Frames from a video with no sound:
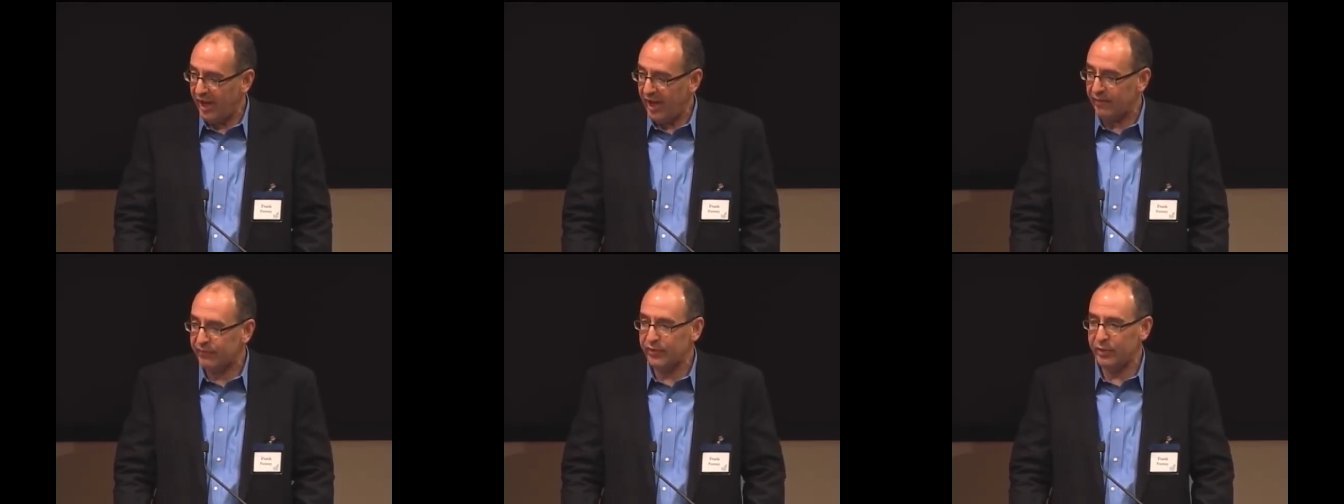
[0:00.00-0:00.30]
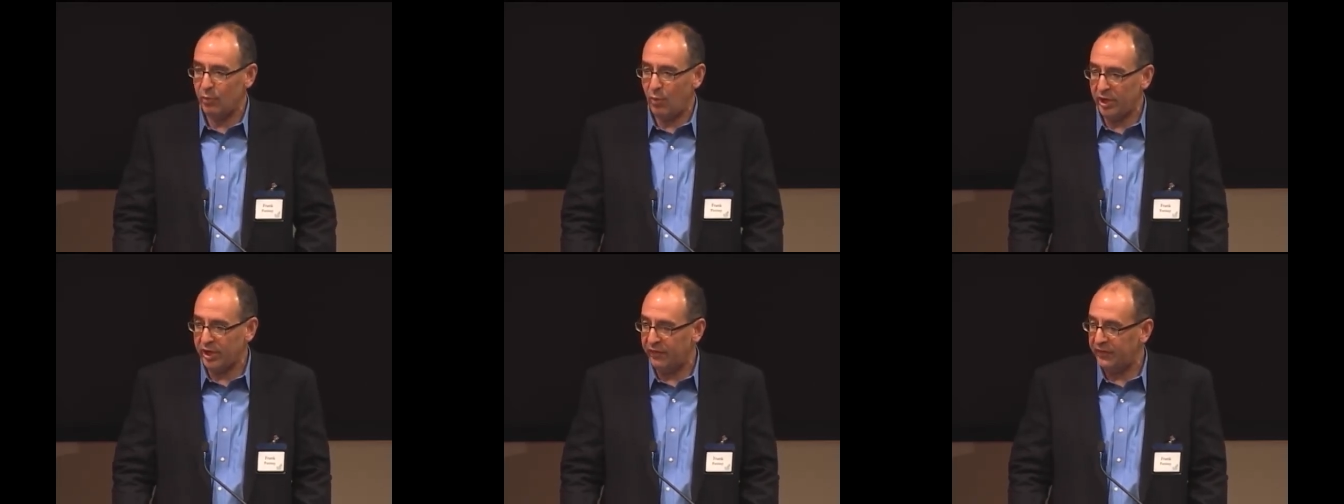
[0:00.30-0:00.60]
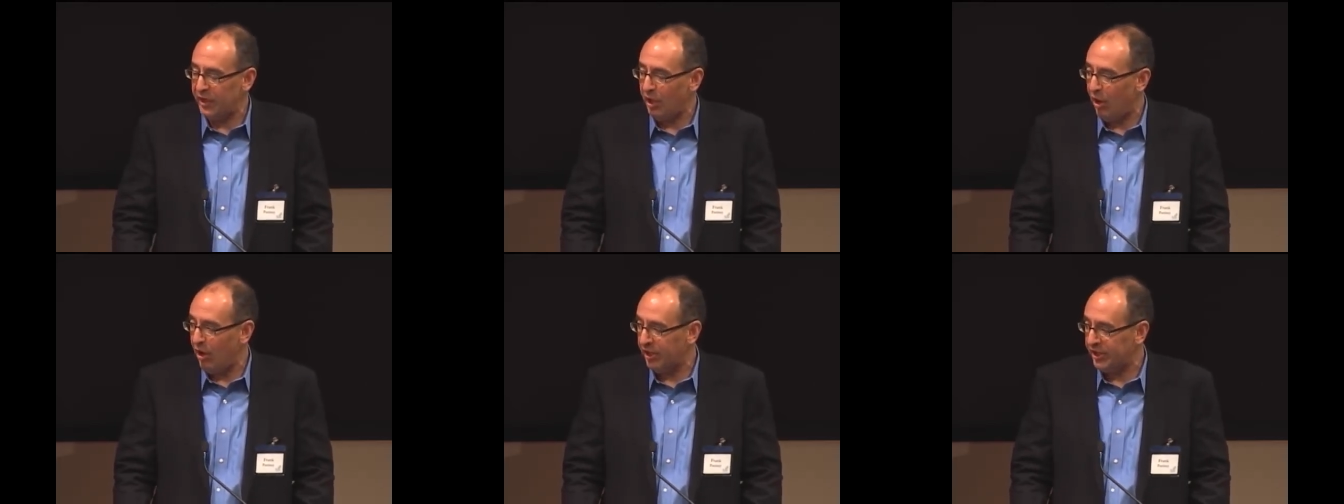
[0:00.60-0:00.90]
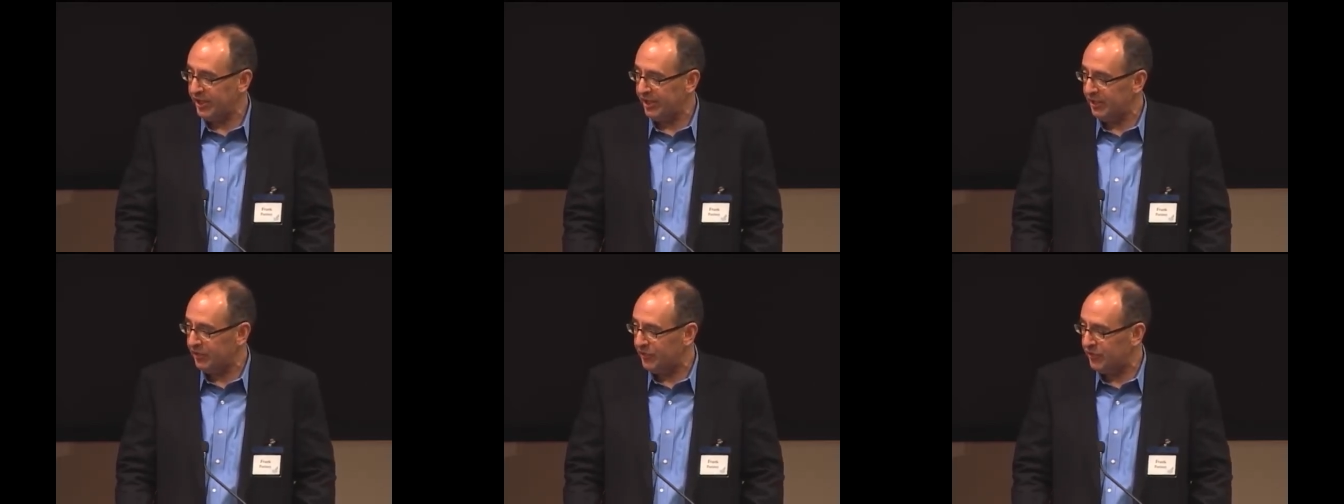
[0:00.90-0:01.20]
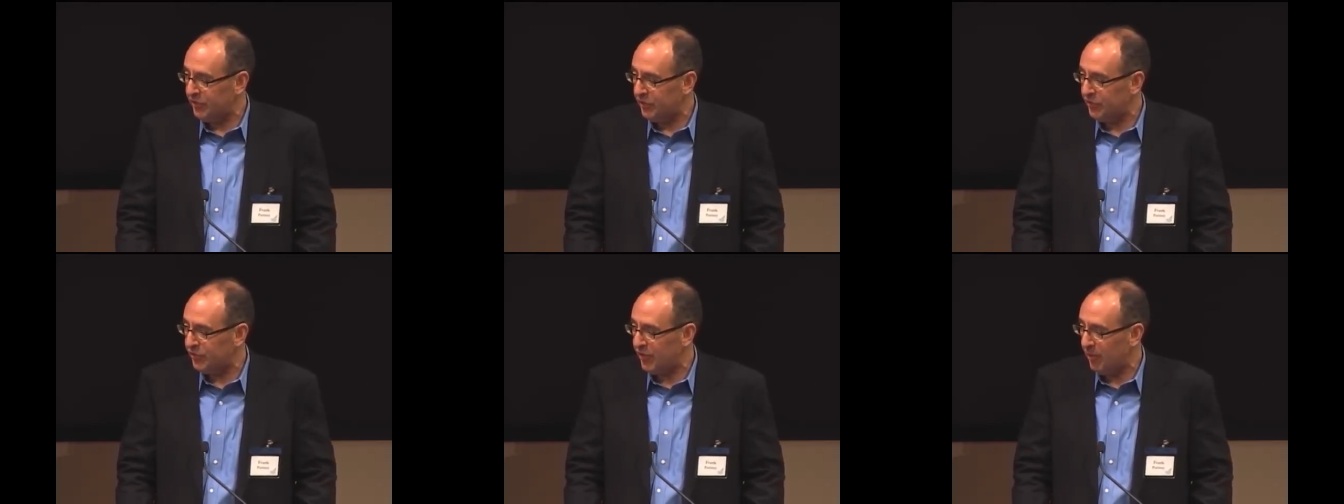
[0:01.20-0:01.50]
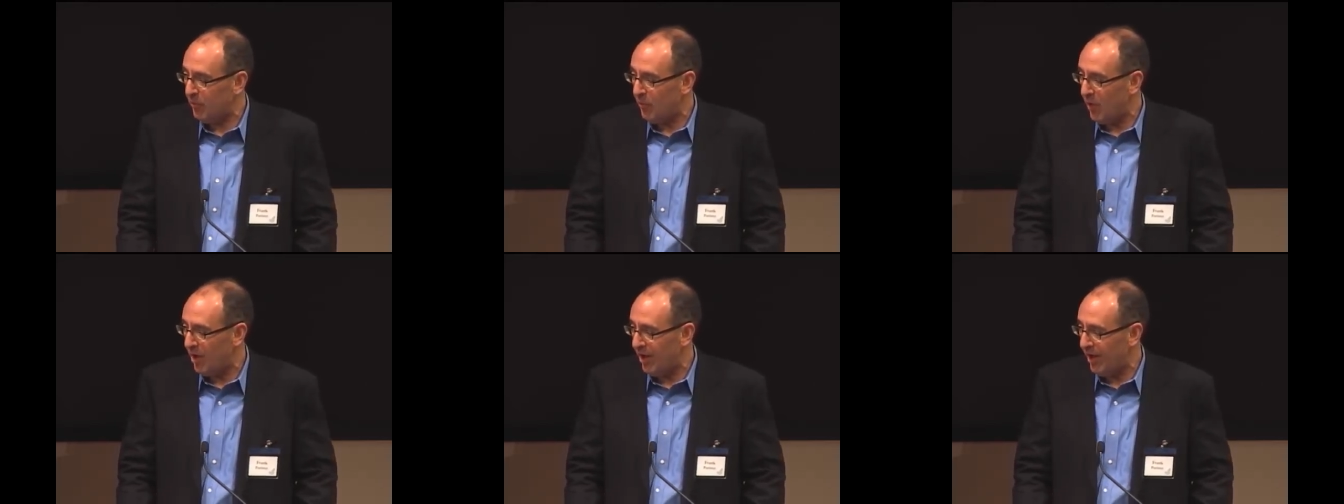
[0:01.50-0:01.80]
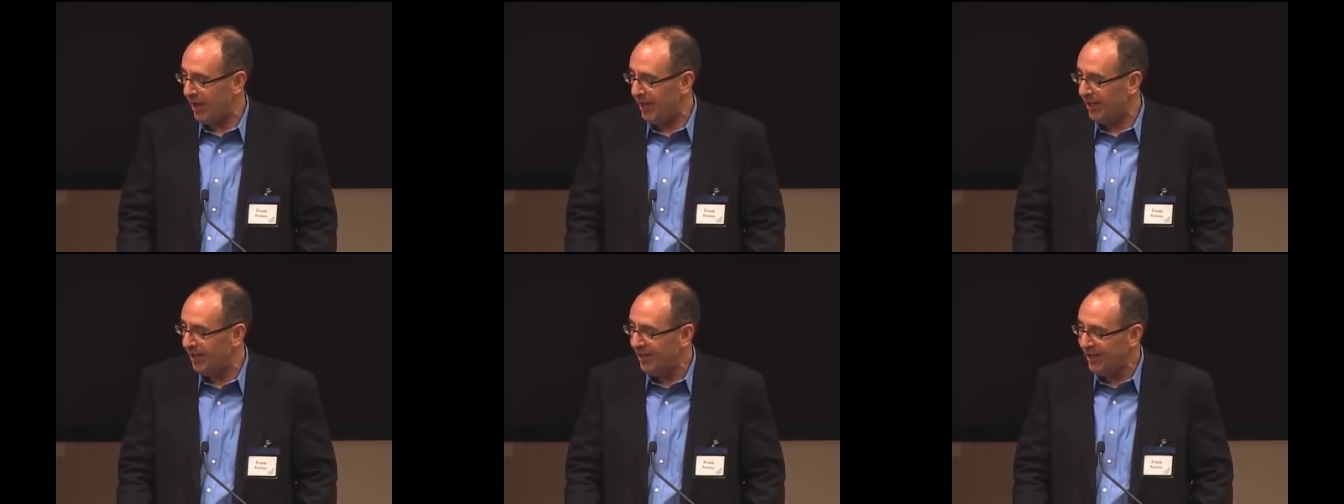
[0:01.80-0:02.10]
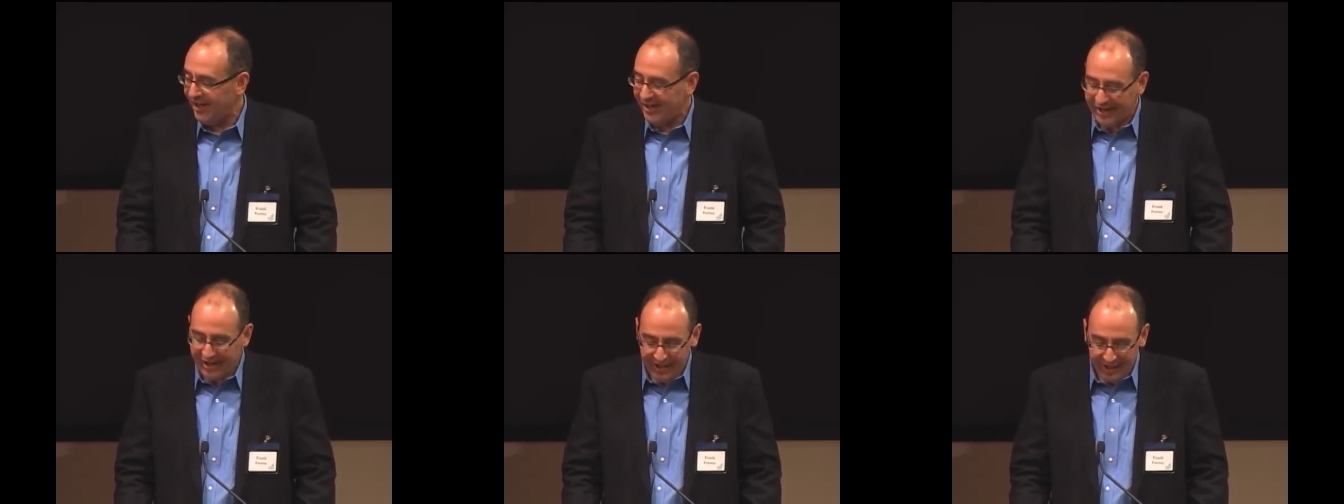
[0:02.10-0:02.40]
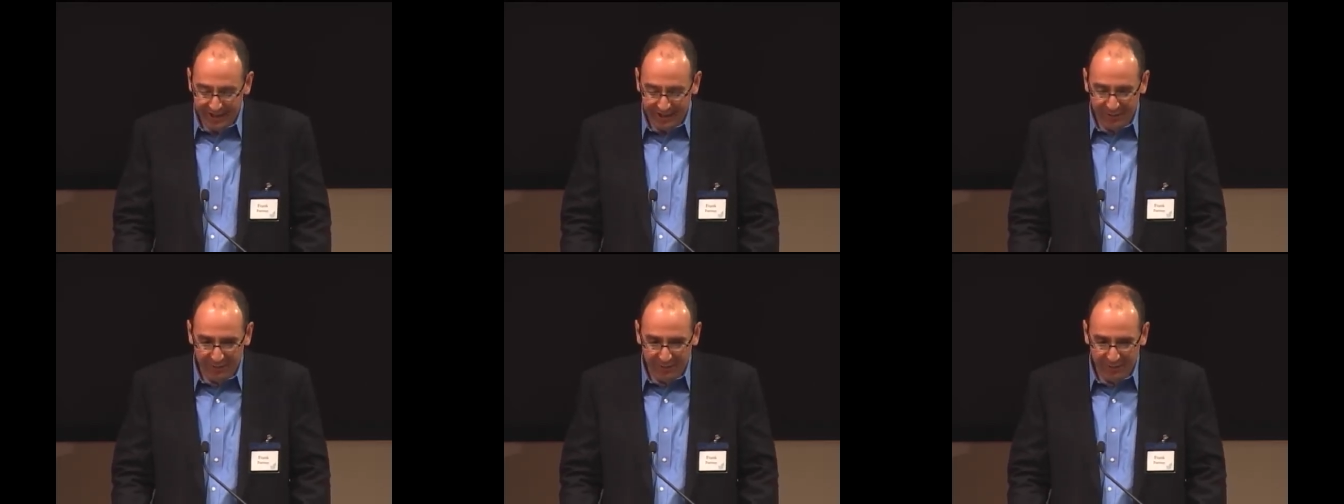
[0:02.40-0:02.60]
everyone in the audience in some way uh,